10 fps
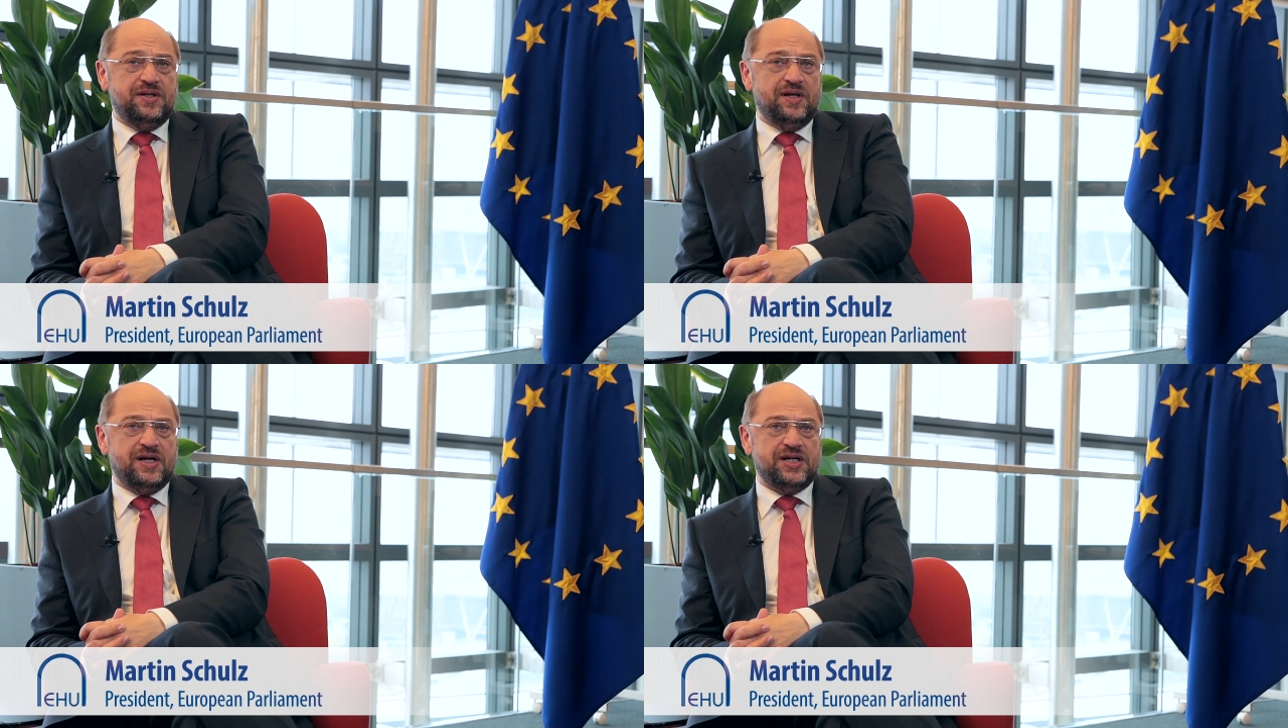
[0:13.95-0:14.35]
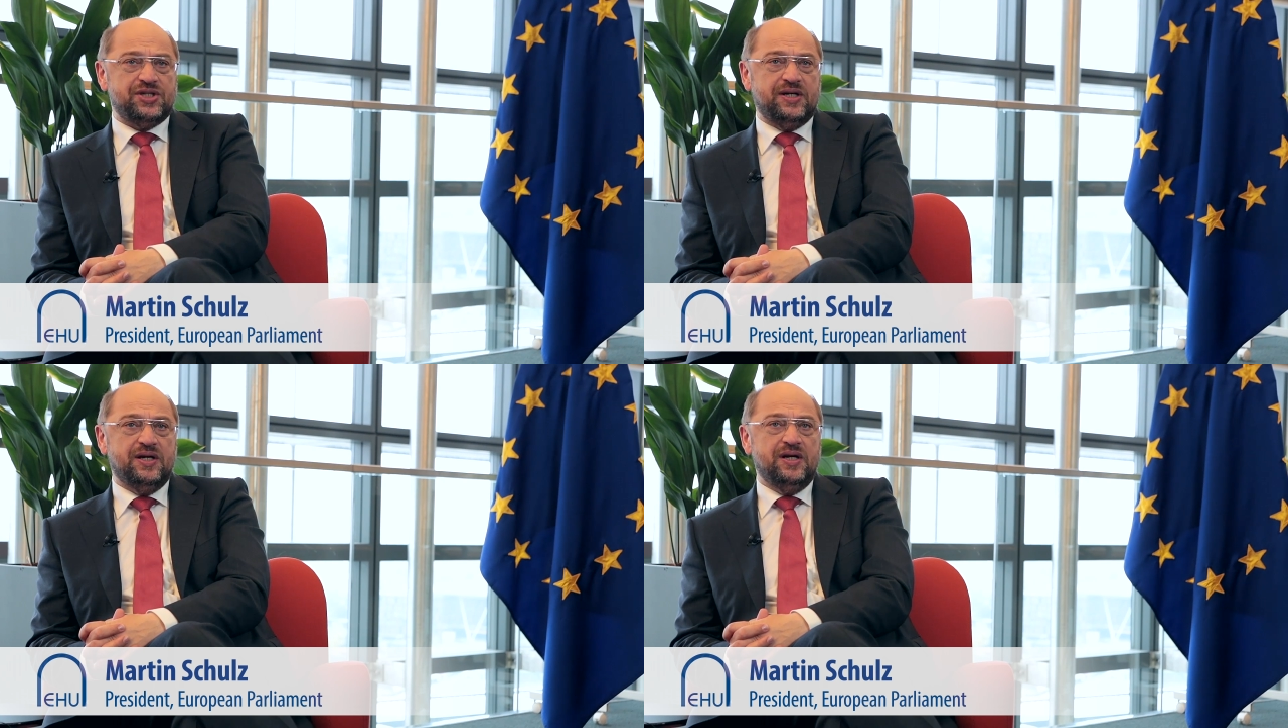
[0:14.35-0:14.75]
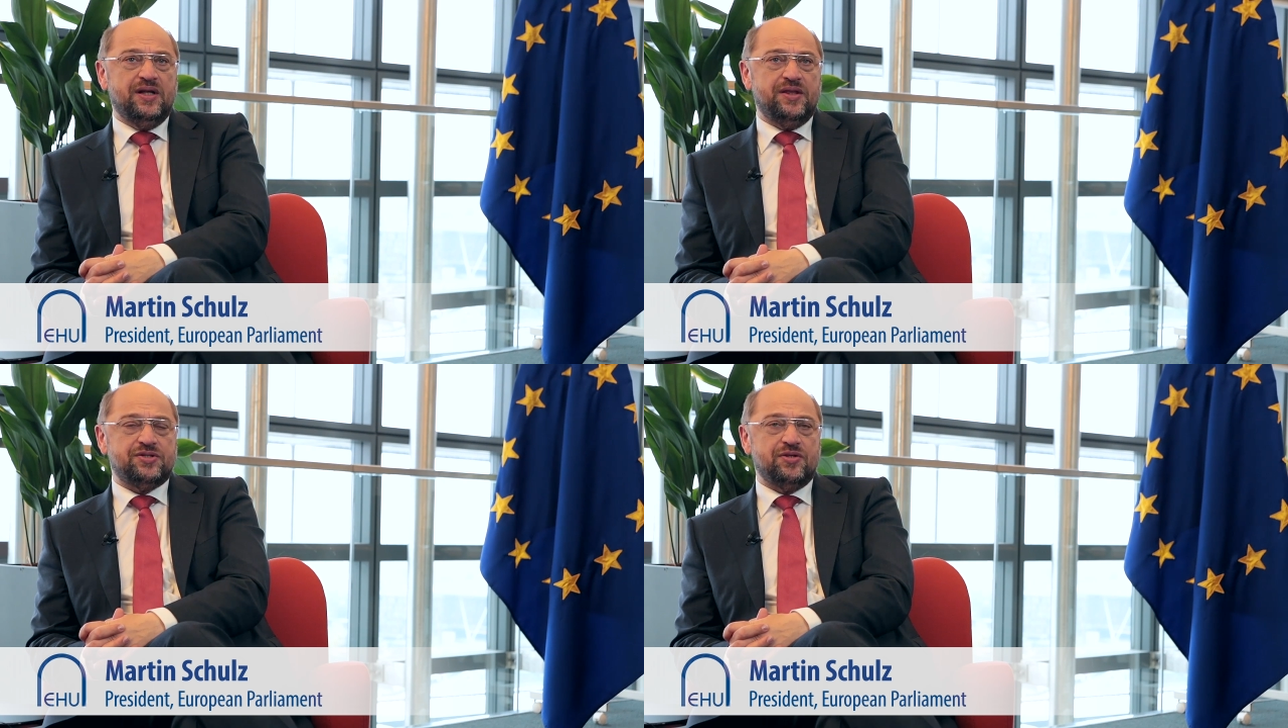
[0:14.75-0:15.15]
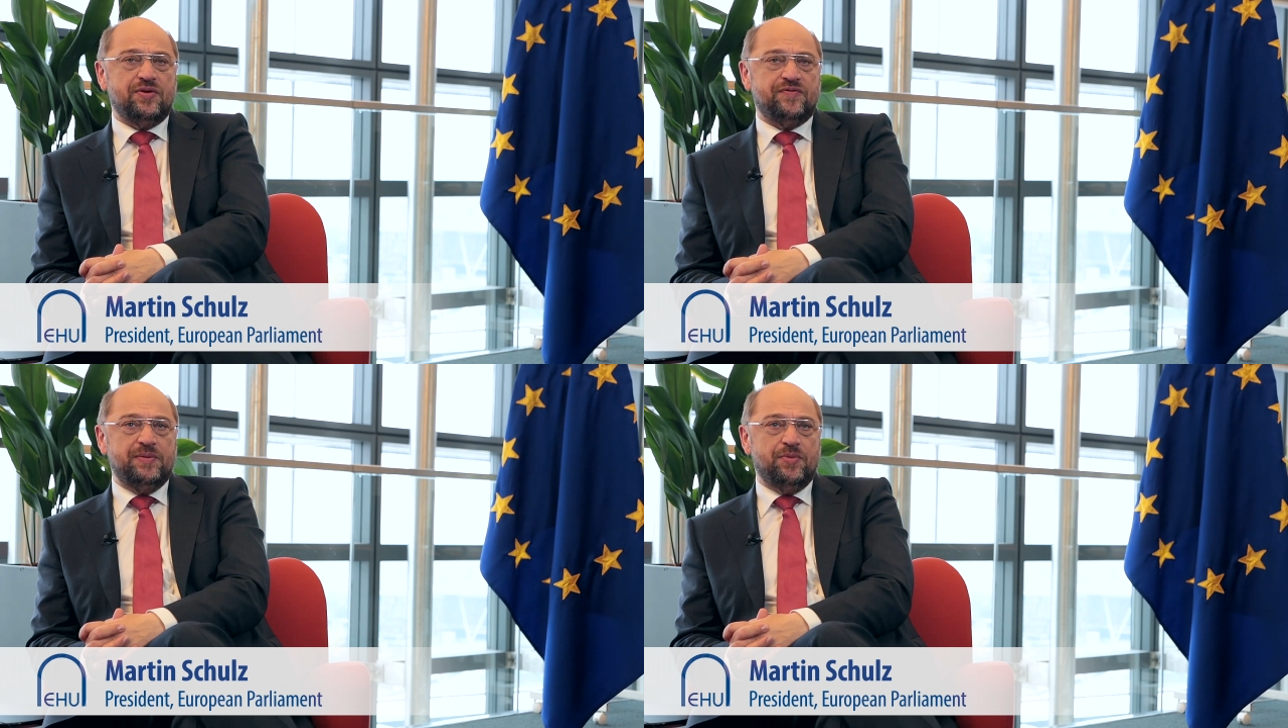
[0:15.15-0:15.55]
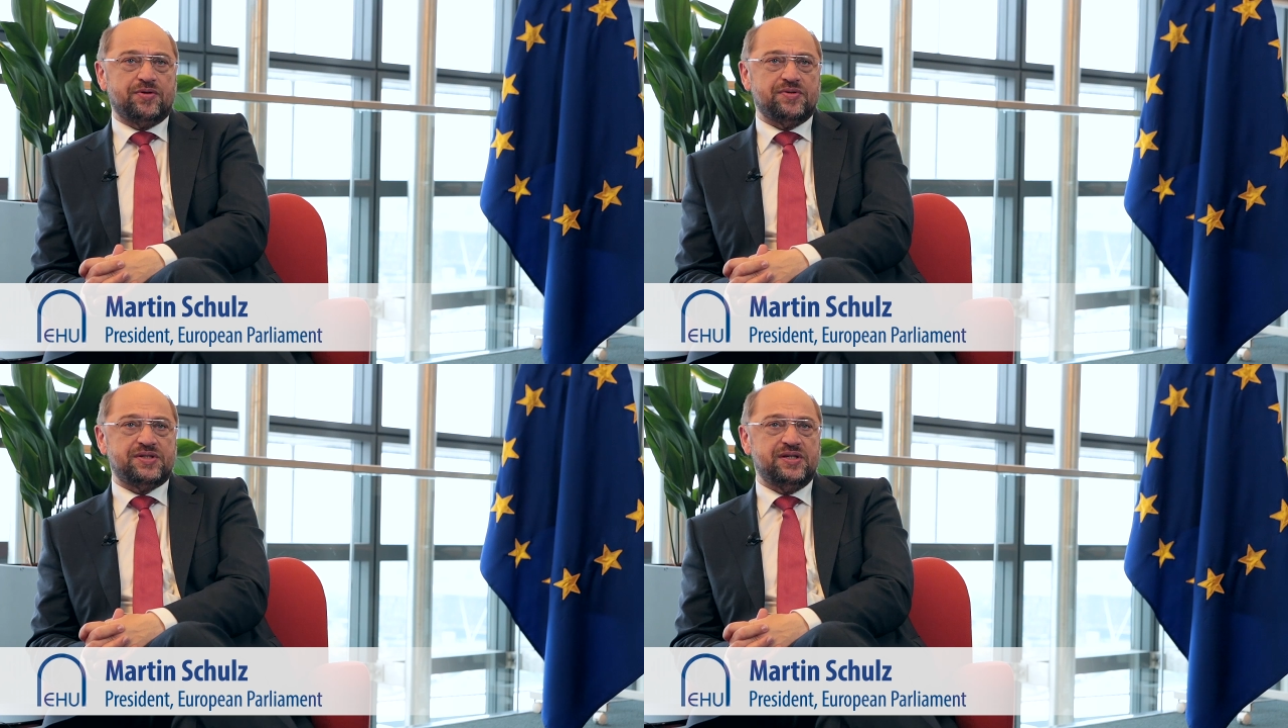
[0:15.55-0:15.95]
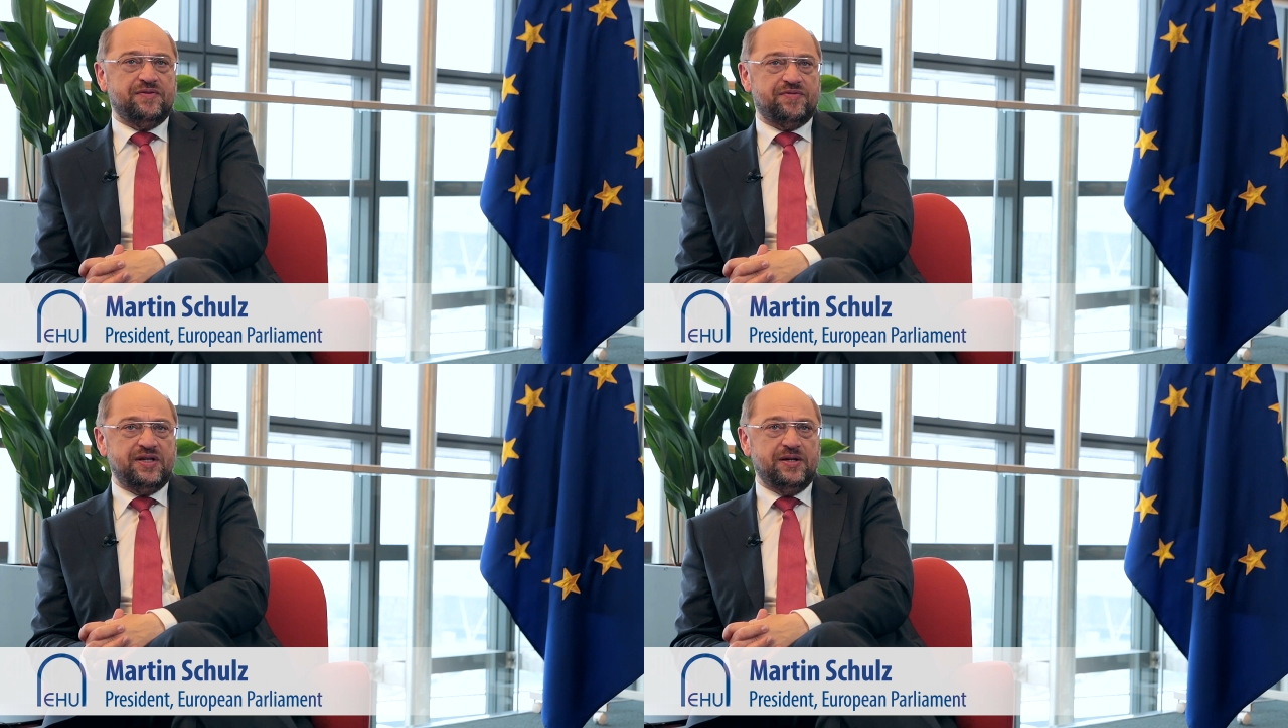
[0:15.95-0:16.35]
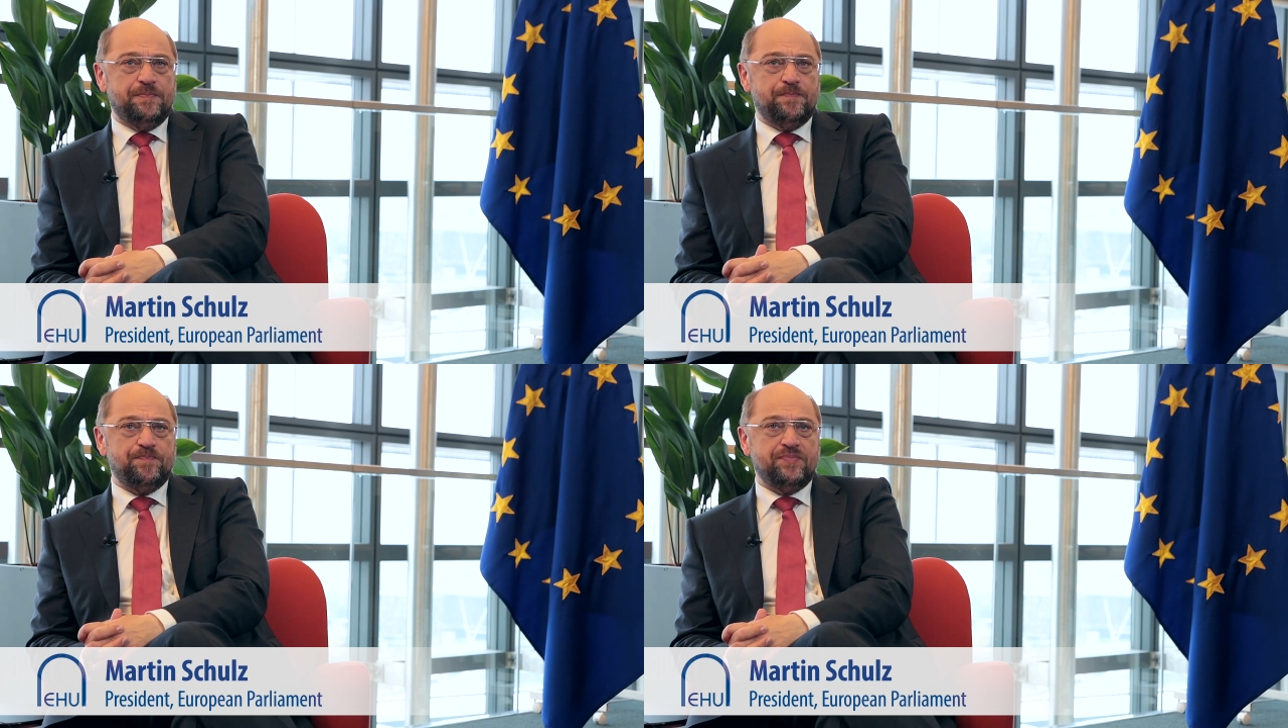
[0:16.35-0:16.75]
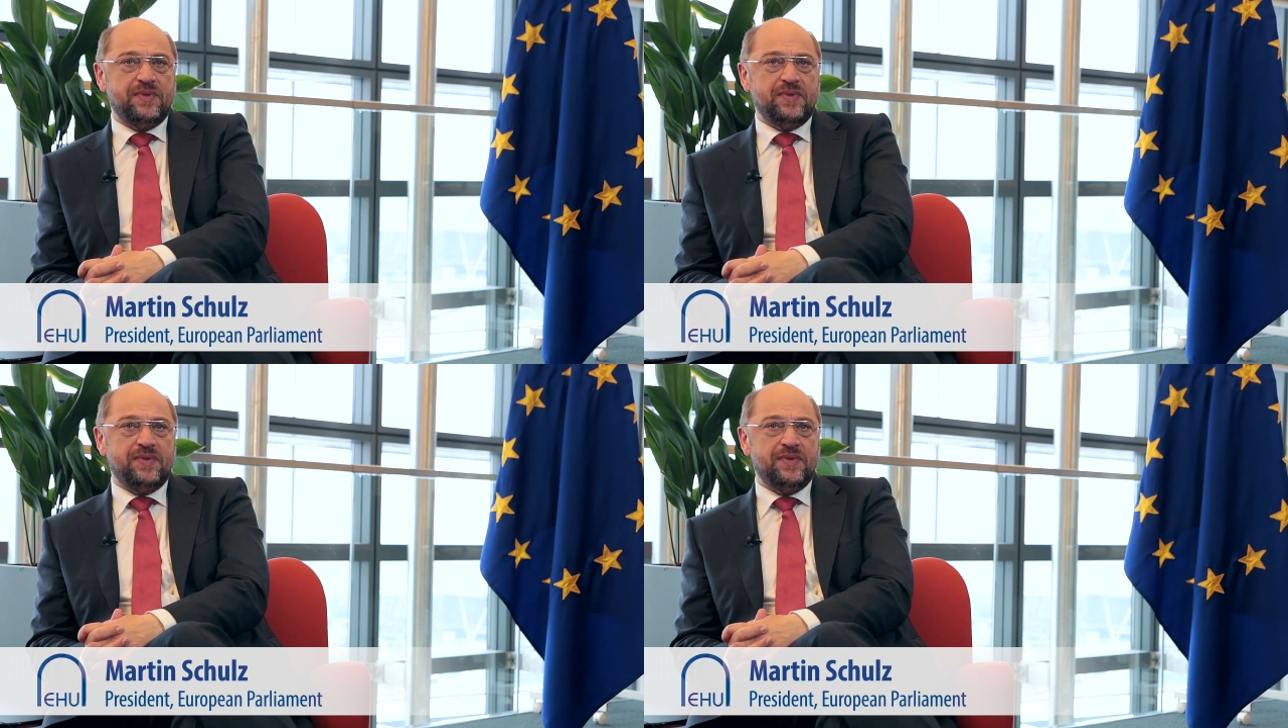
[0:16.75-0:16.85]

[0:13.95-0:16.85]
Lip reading: in enlarging the zone of democracy and freedom.